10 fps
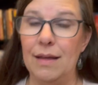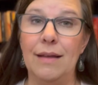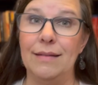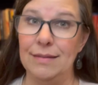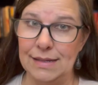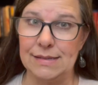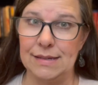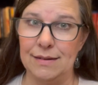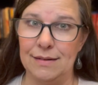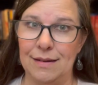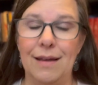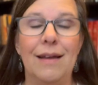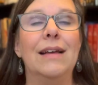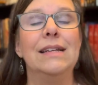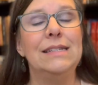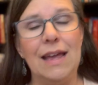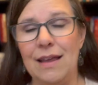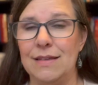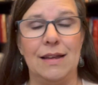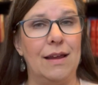Listen,
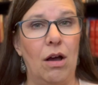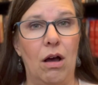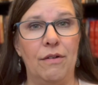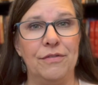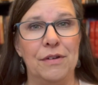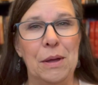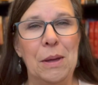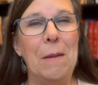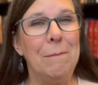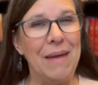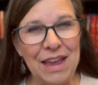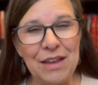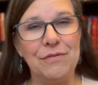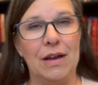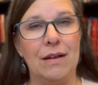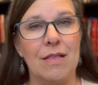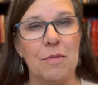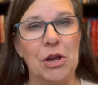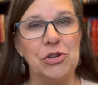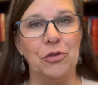take the day off. Make it fun and
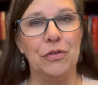special for